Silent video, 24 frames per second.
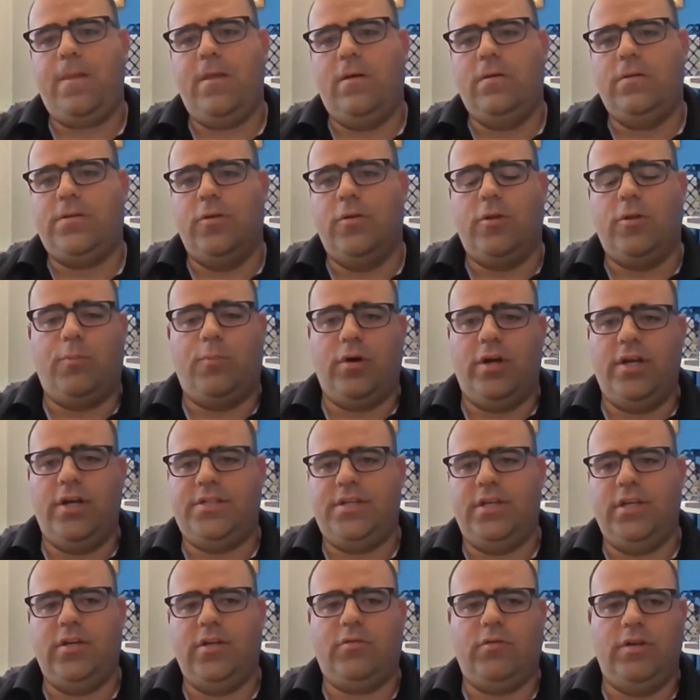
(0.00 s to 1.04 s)
So the price
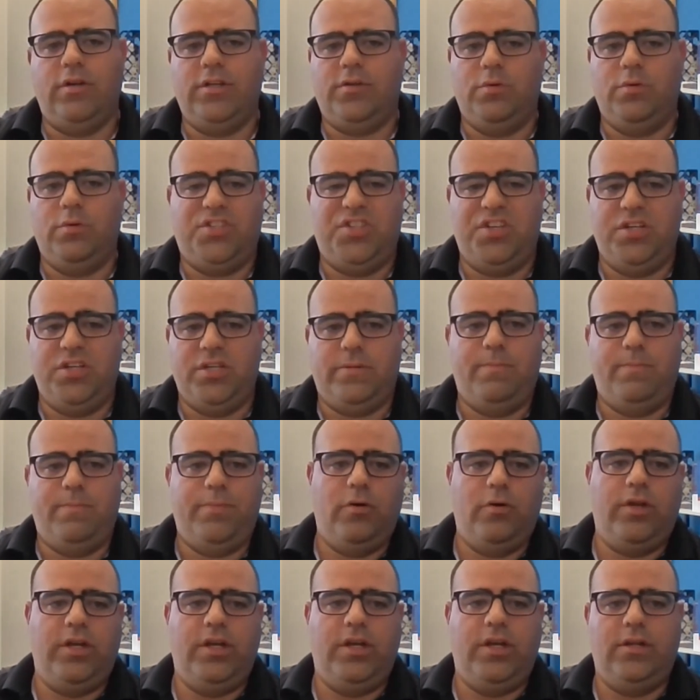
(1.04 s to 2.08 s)
increase was just
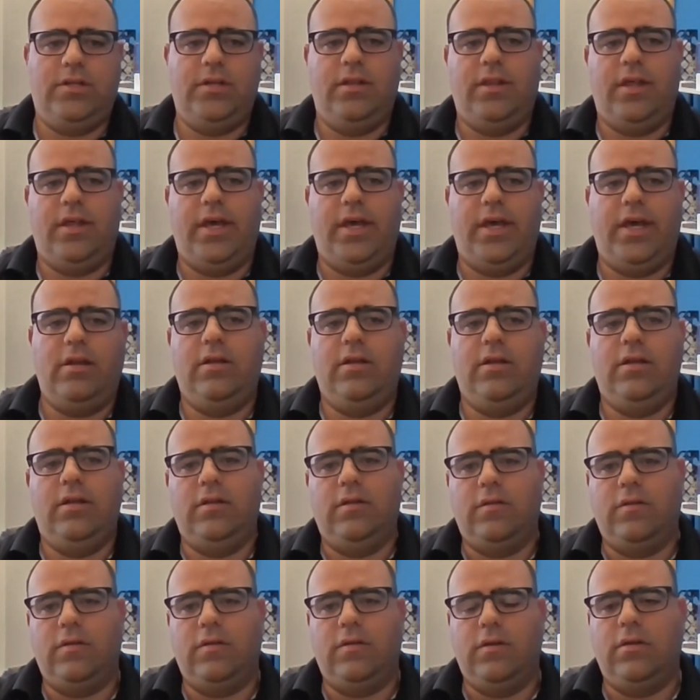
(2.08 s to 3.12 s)
built into that,
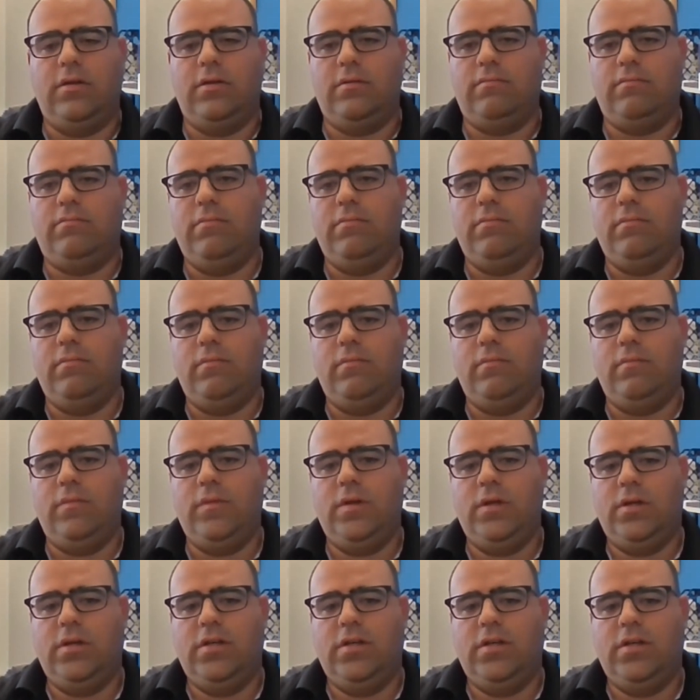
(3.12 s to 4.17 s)
and
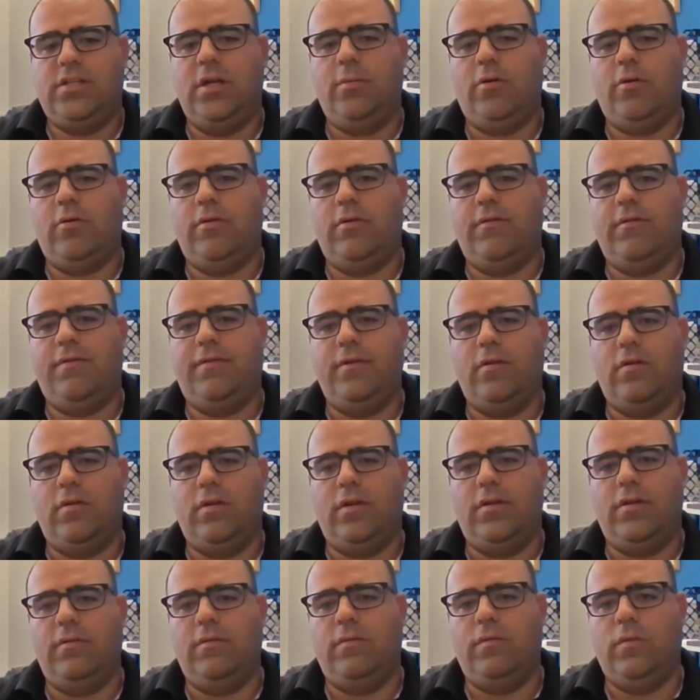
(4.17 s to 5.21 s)
similar to
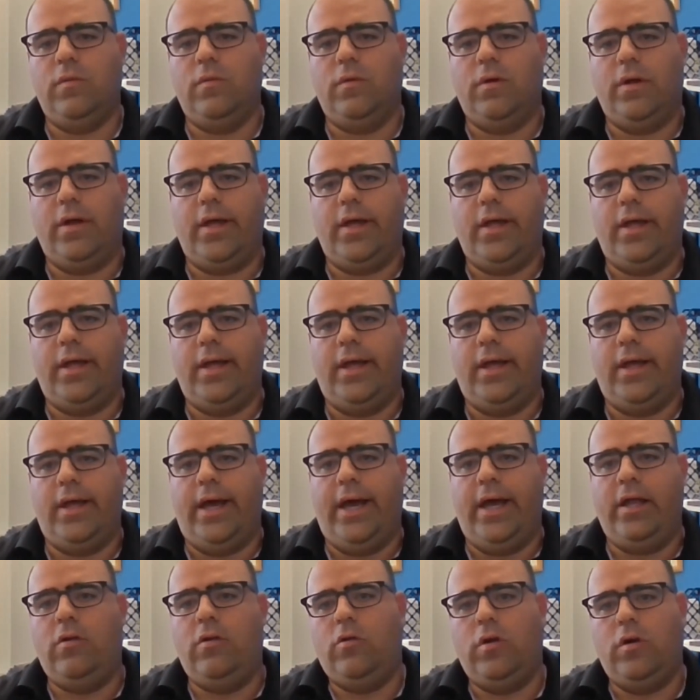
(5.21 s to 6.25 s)
Phil,
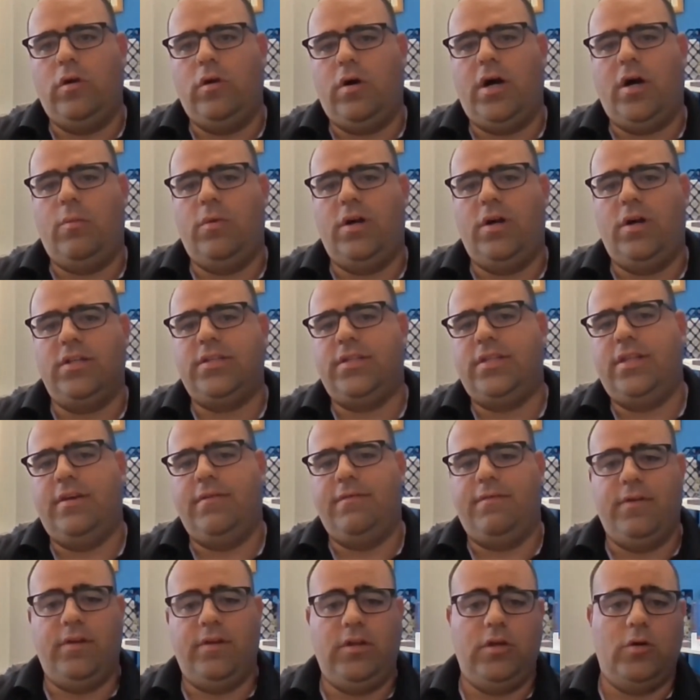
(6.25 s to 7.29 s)
I don't know how much that
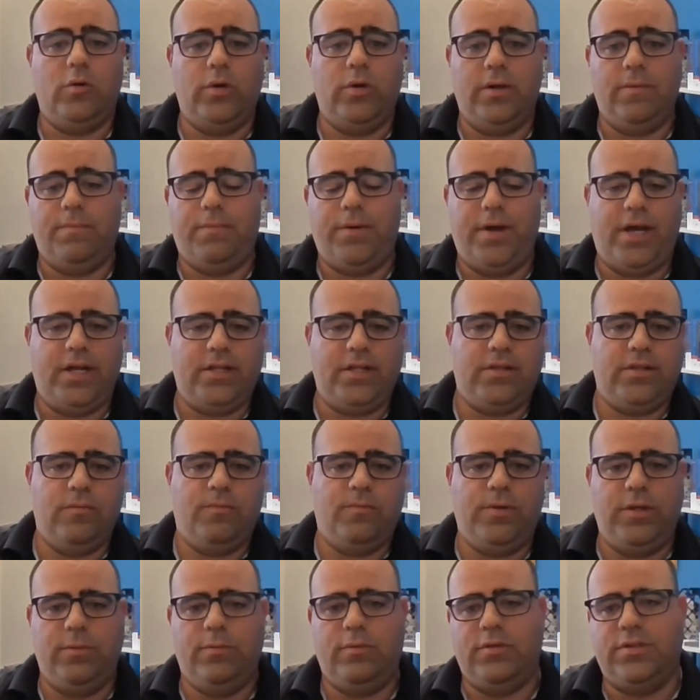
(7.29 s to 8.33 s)
video impacted
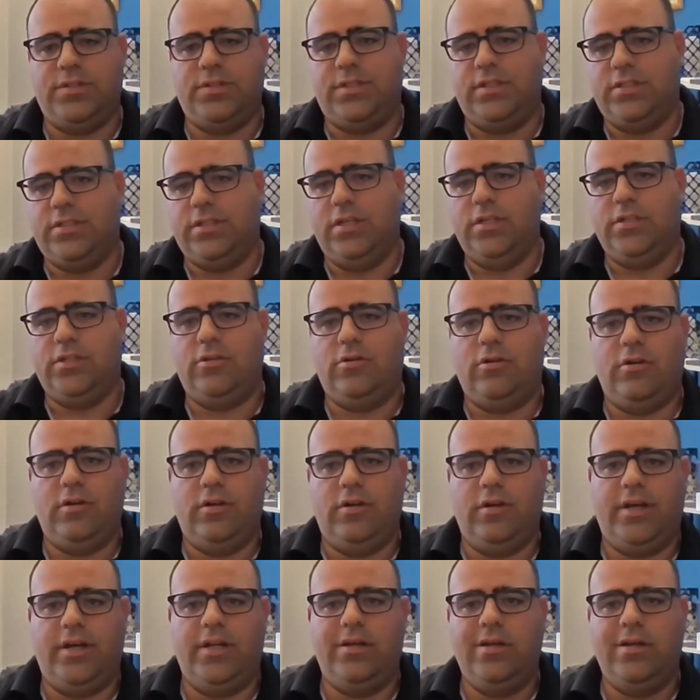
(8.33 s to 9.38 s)
people's decision or
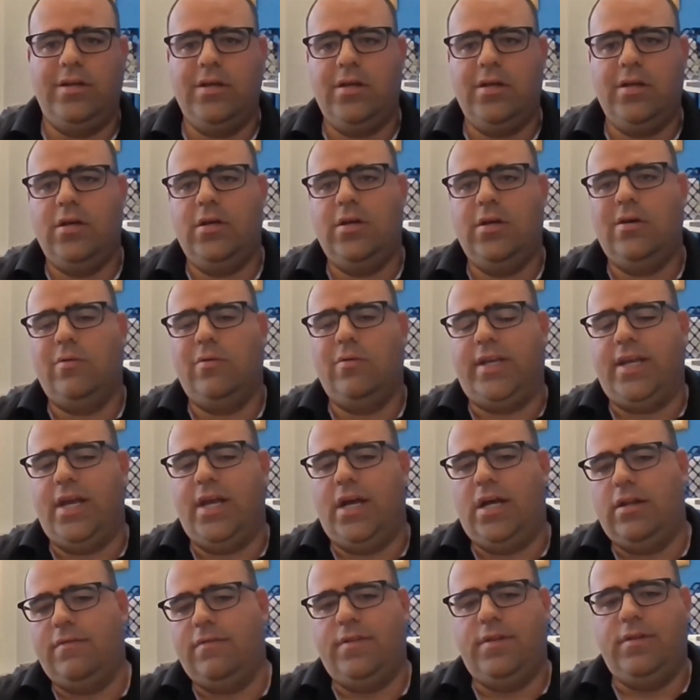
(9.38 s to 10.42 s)
not. We
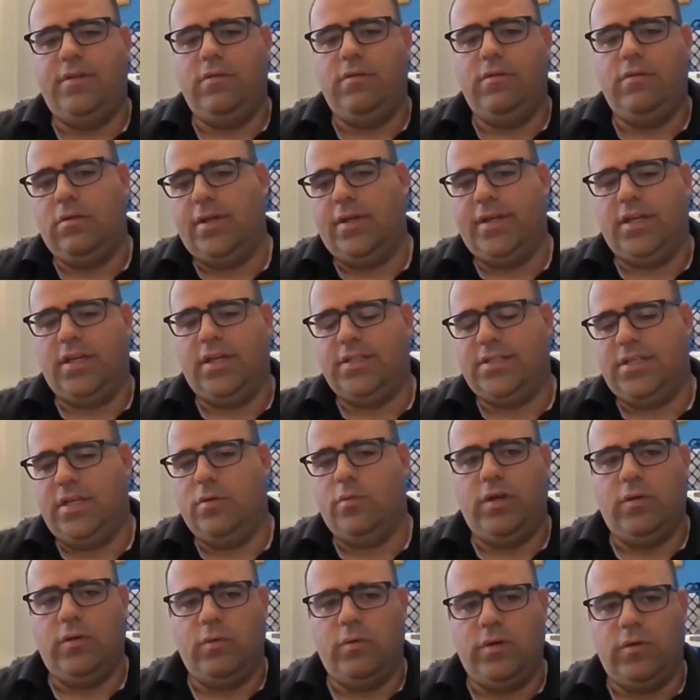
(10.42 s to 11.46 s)
kind of, like I said,
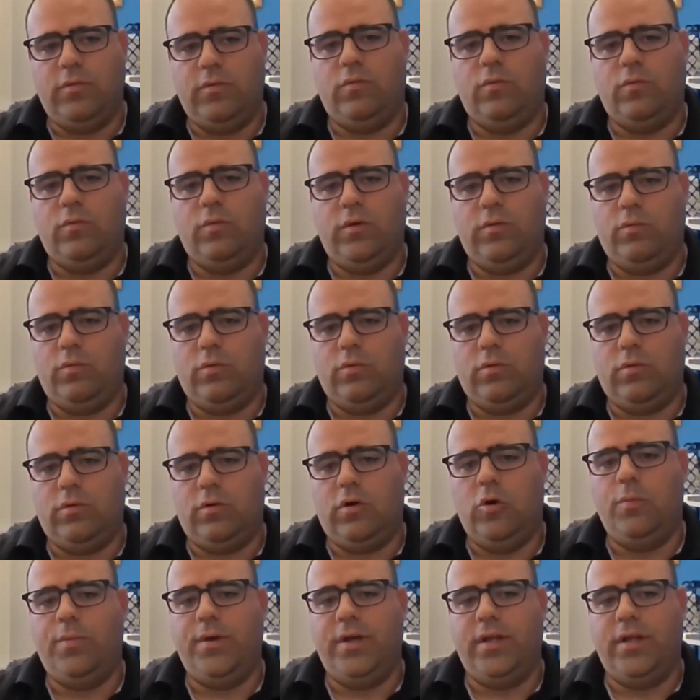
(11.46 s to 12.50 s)
we were
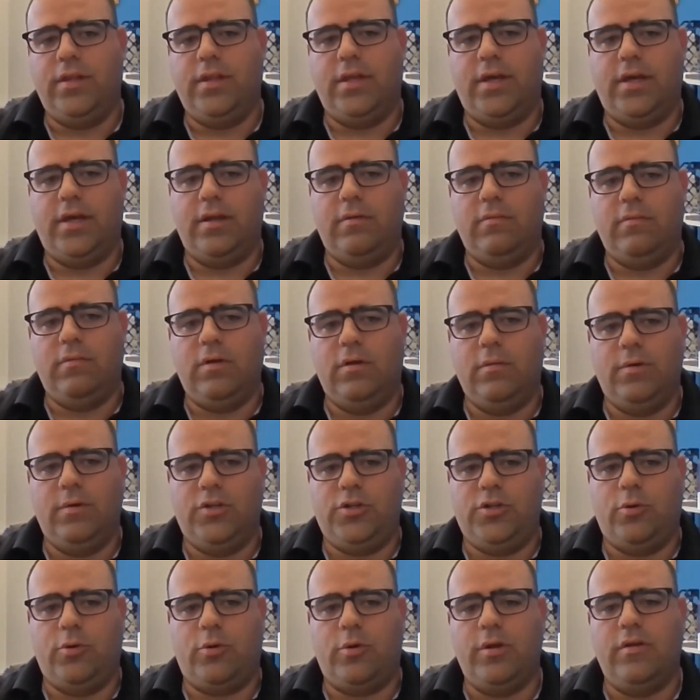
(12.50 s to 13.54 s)
hoping that a
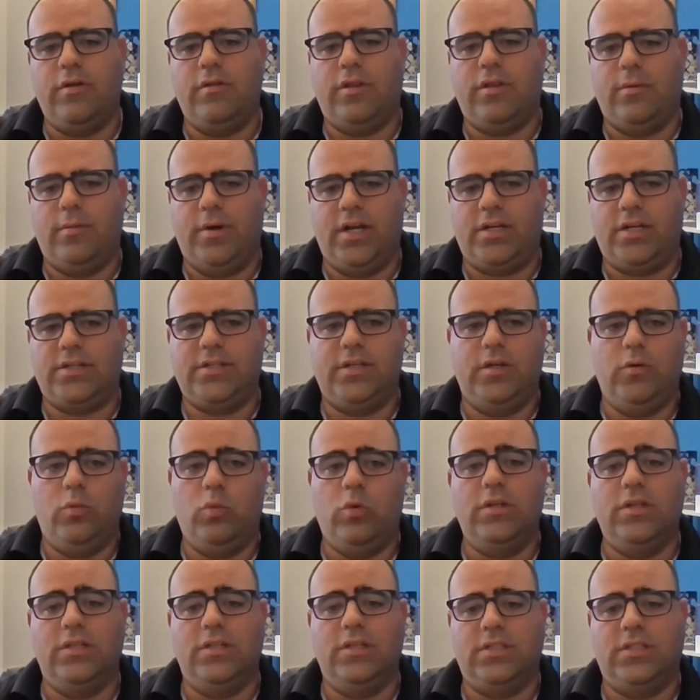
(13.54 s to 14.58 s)
majority of them actually
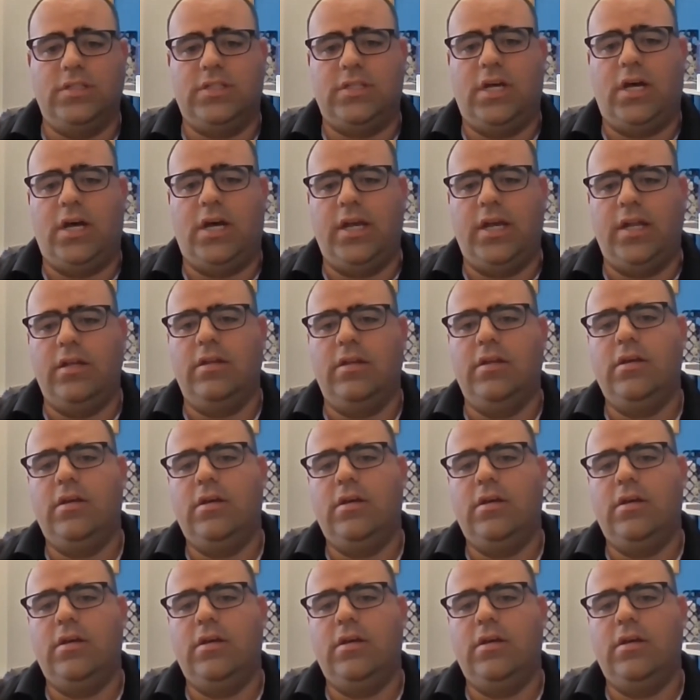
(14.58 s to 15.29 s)
wouldn't sign,